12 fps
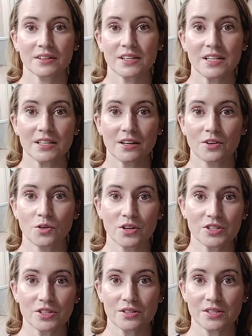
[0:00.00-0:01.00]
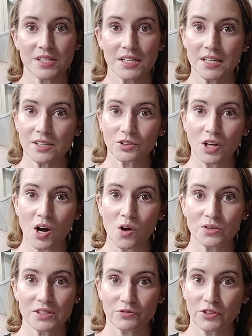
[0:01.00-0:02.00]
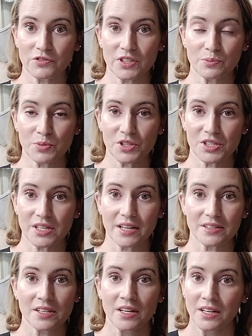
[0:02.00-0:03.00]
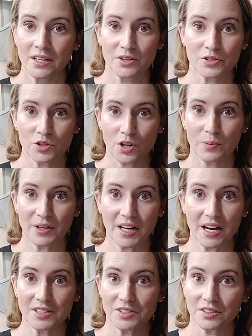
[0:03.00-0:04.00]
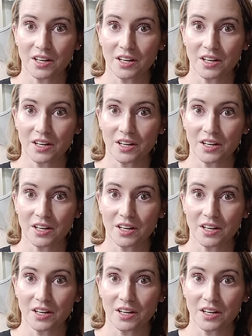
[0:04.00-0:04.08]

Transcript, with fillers: Geek and Gorgeous C Glow, it's 15% ascorbic acid.